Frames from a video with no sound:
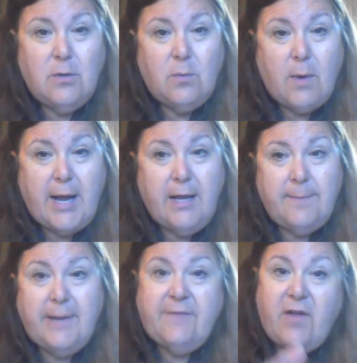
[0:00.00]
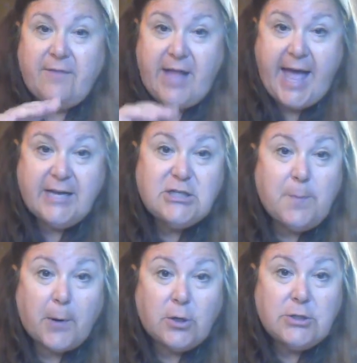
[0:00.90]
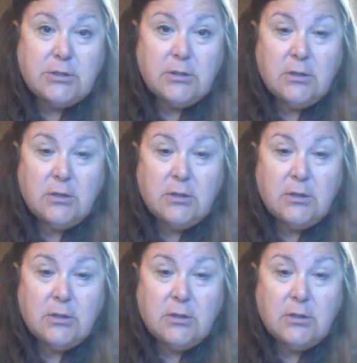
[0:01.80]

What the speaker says: Right? But if you have an expert